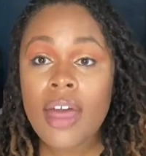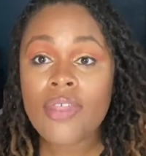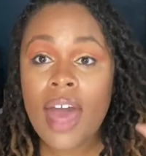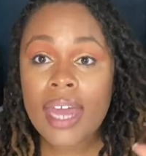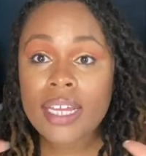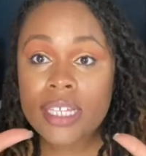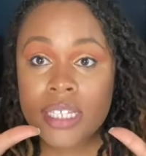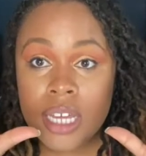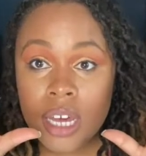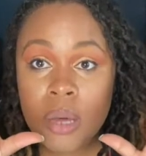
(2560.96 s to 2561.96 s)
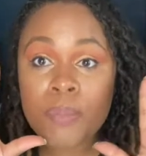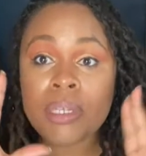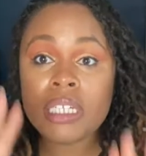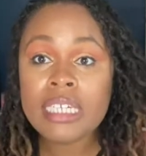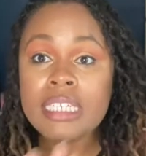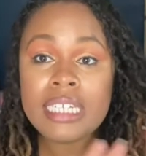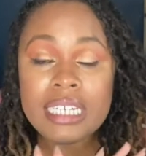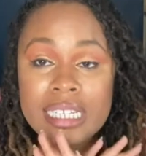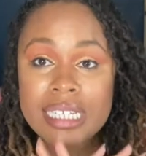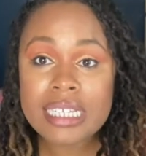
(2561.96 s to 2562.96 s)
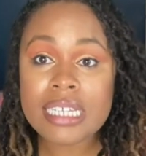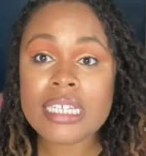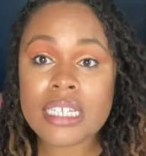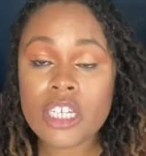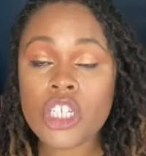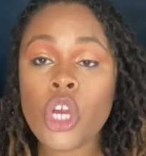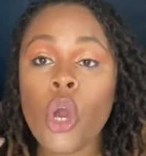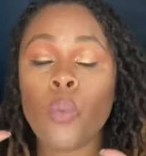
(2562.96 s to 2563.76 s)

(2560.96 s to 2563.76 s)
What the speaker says: That is completely consistent